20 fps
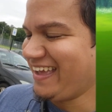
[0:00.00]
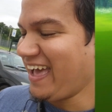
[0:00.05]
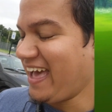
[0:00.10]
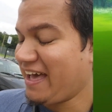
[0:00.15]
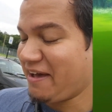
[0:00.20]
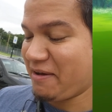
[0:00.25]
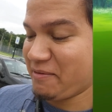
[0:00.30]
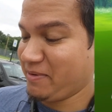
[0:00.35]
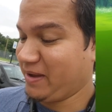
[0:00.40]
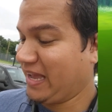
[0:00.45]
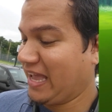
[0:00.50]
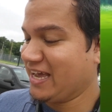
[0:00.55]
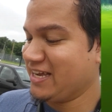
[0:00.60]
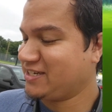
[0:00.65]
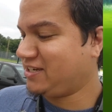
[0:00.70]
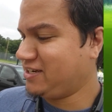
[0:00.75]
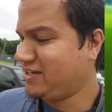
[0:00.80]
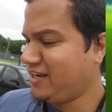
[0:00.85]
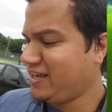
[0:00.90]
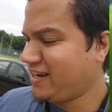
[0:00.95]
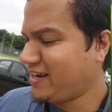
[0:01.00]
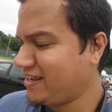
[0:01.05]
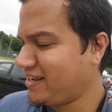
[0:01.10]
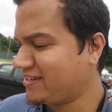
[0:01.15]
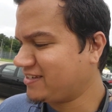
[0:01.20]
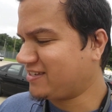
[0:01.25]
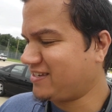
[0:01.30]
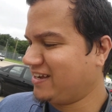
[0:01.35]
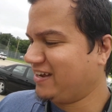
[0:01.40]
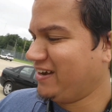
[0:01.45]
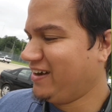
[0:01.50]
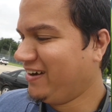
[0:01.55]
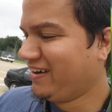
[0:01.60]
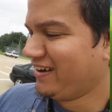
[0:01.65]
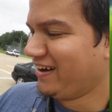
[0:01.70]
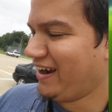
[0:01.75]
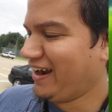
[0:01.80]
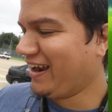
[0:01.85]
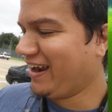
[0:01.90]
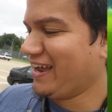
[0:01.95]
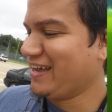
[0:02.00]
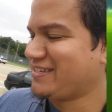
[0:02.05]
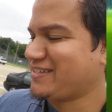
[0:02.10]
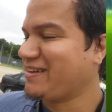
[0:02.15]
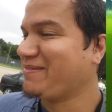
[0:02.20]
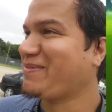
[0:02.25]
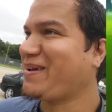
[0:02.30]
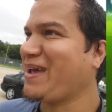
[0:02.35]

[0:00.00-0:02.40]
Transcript: yeah, well, I guess you did it, so I guess I'm